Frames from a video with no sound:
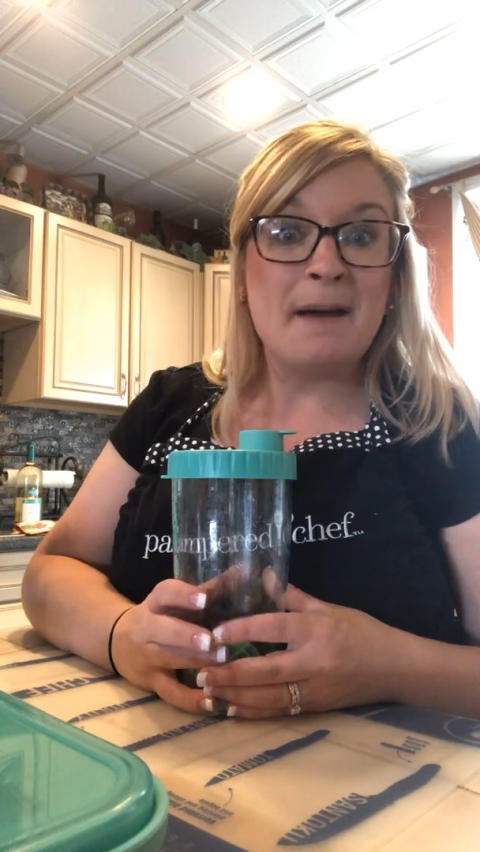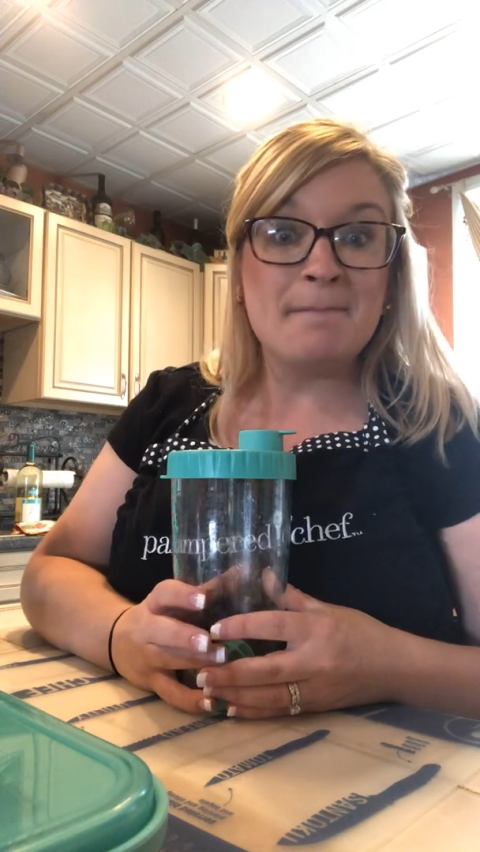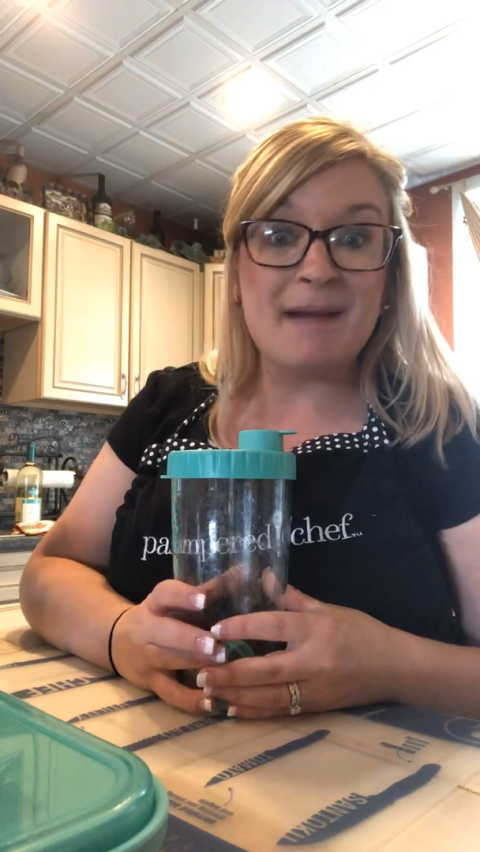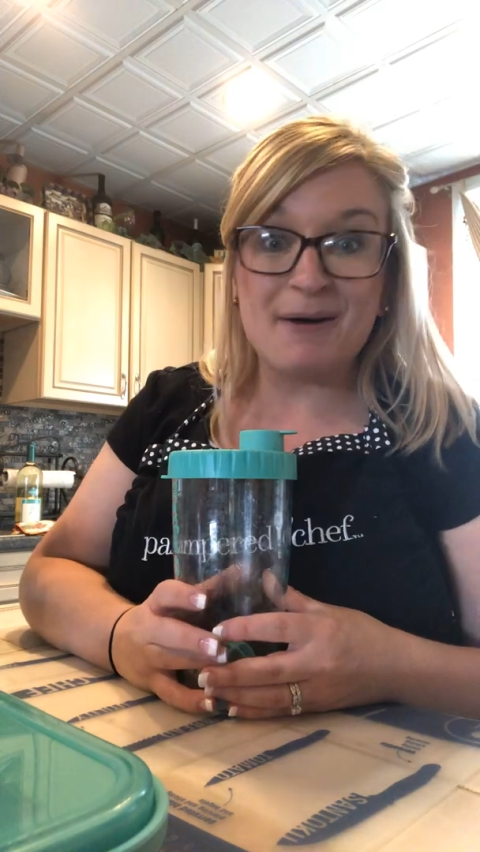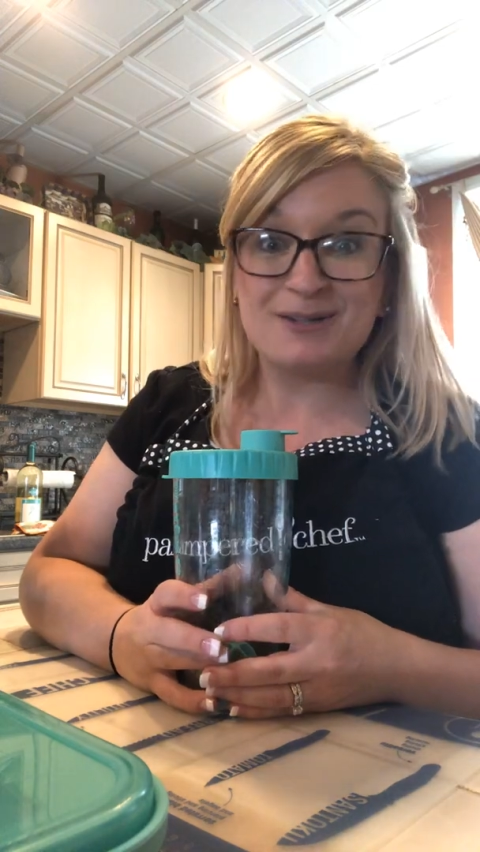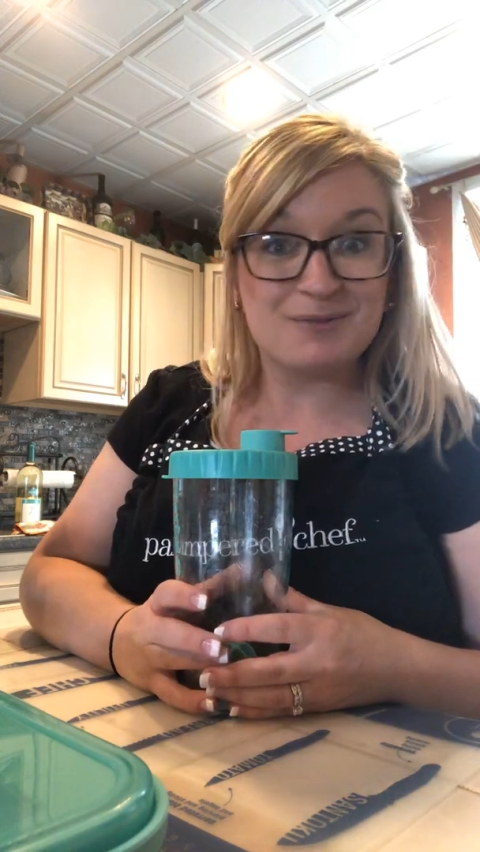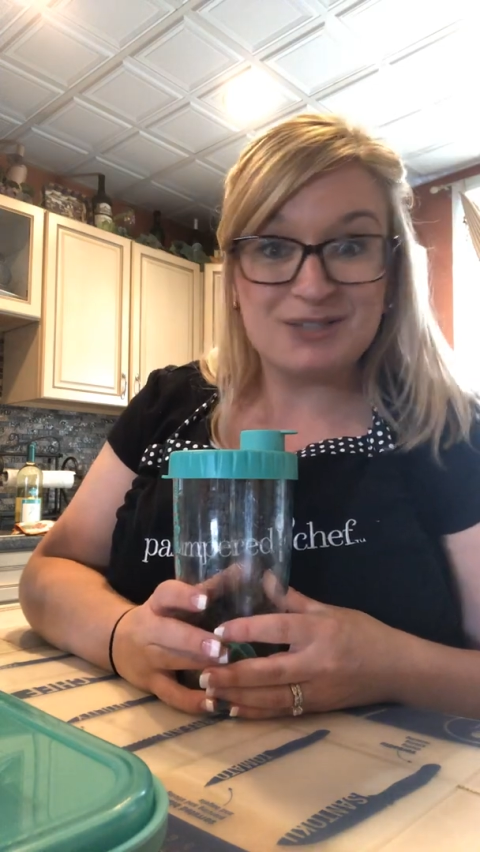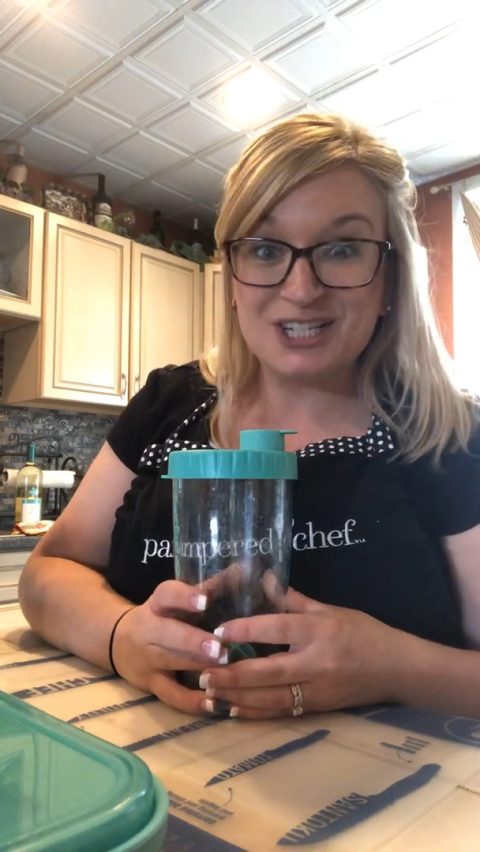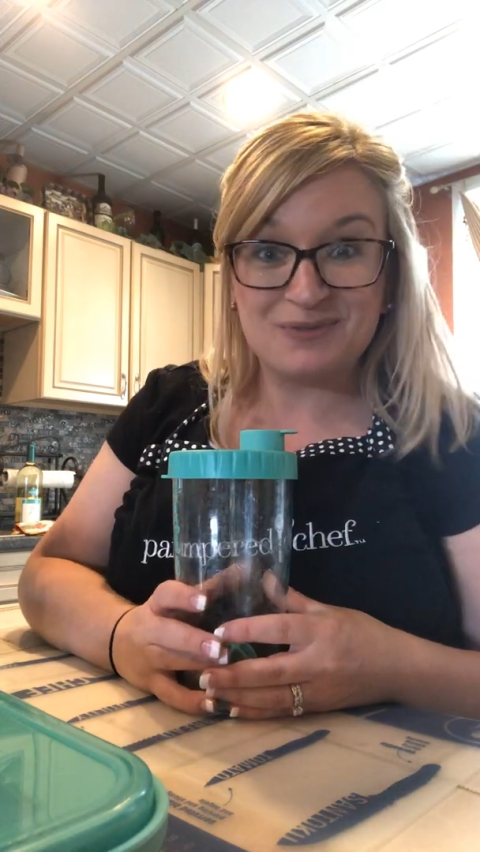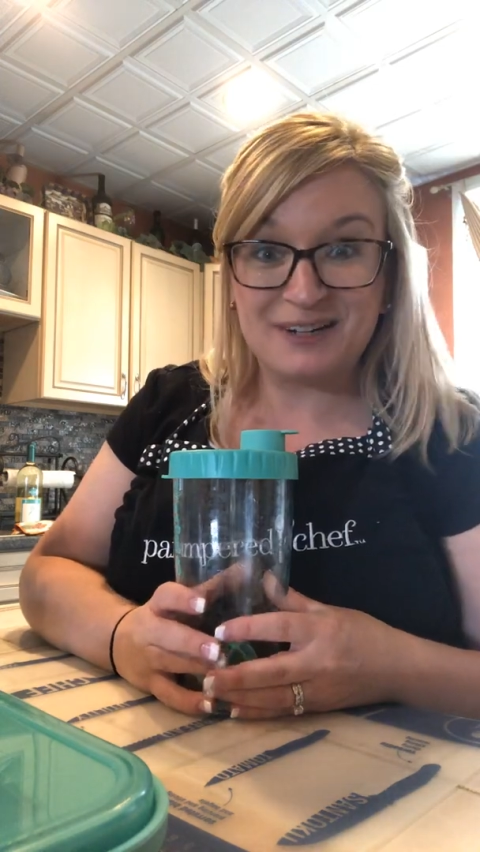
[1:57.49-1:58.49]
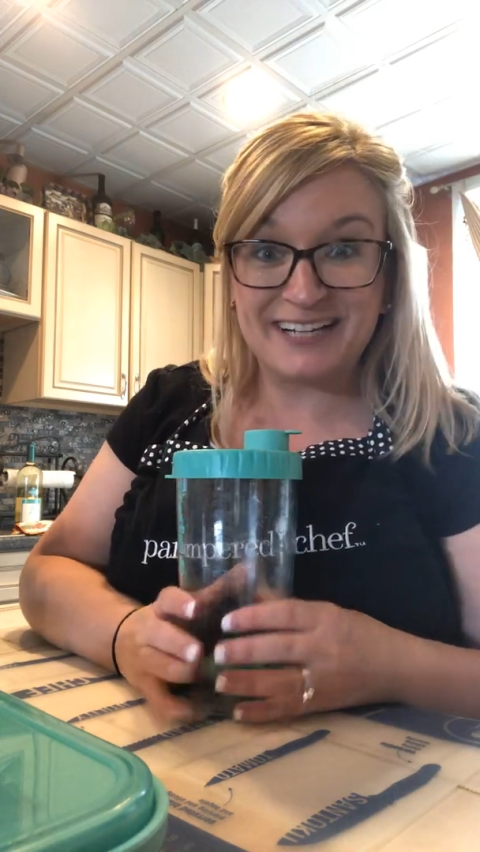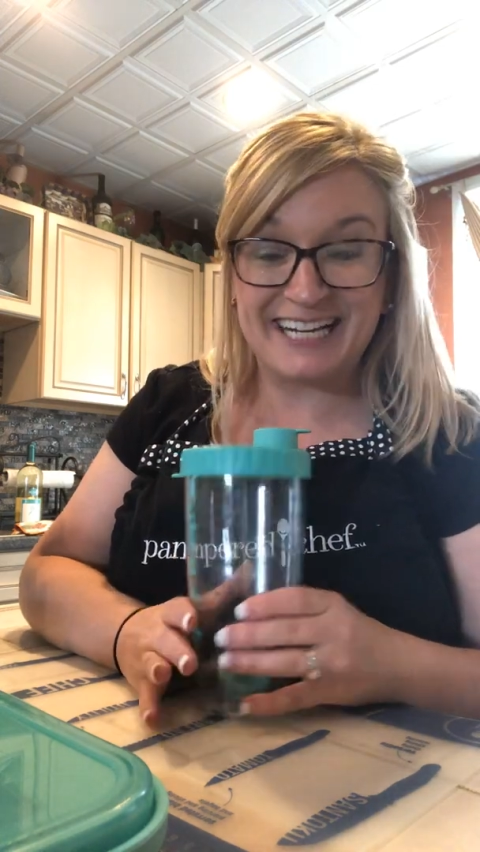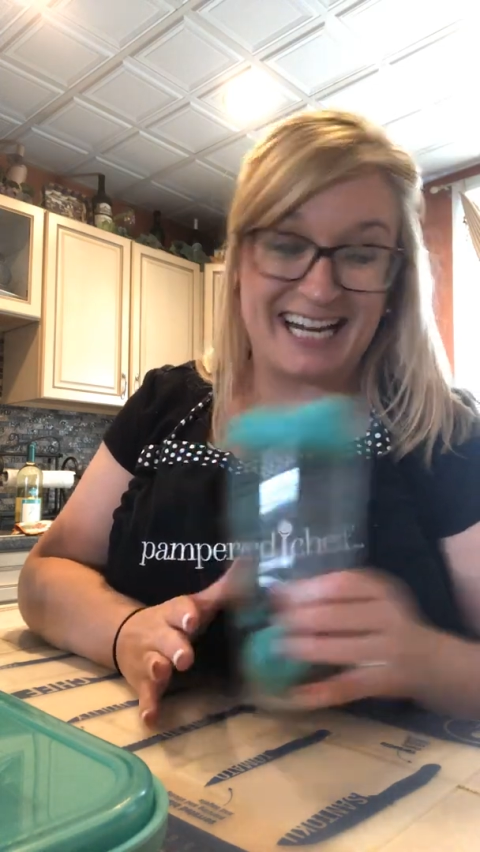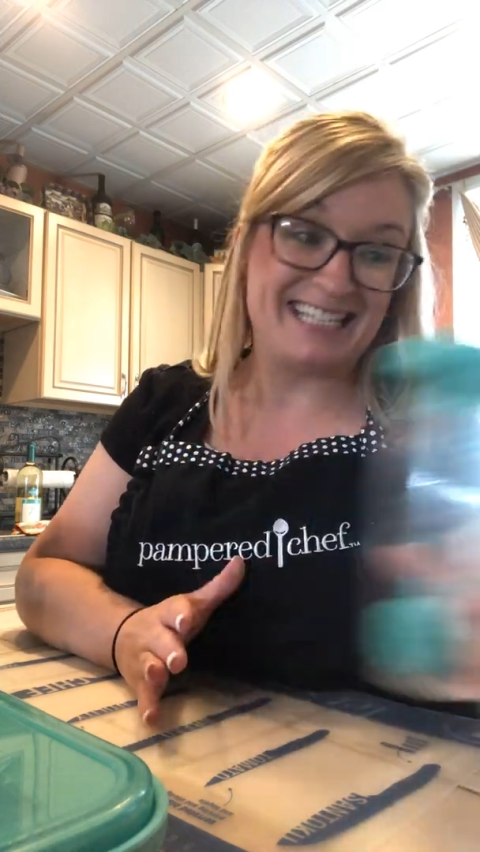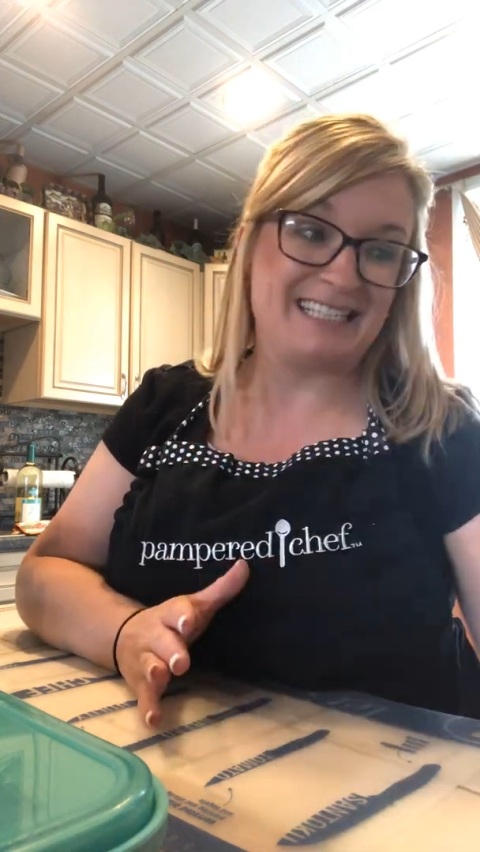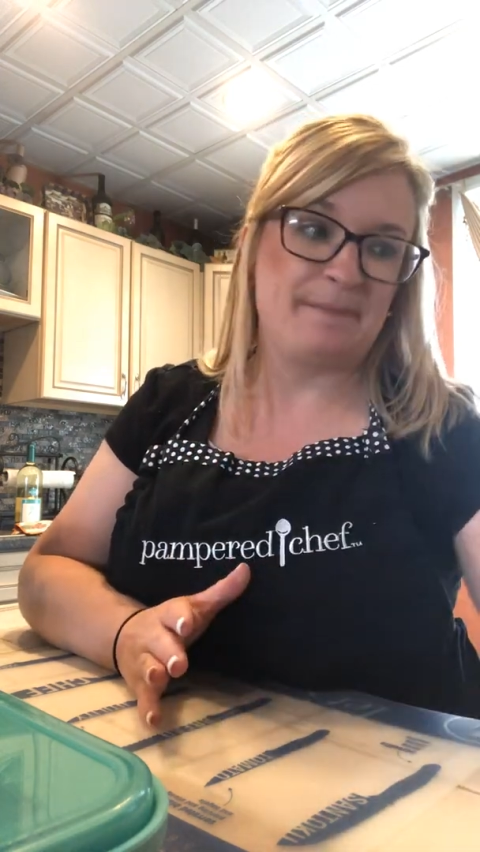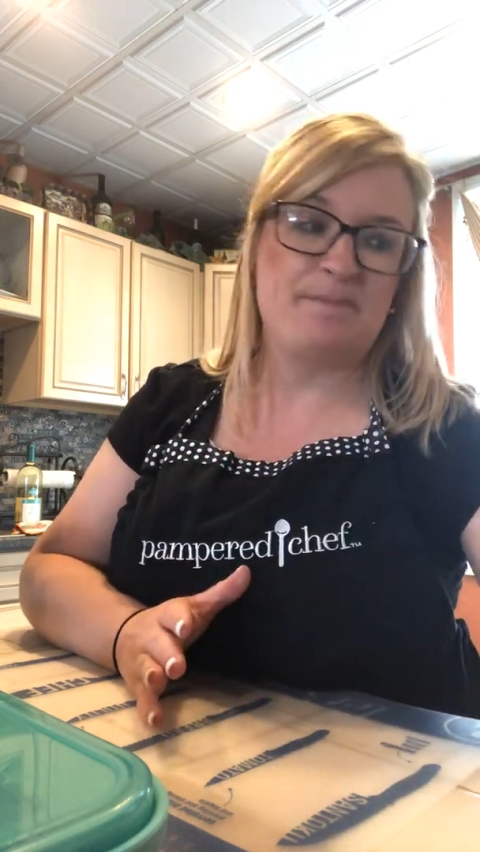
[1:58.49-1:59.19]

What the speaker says: mouths, which is really nice.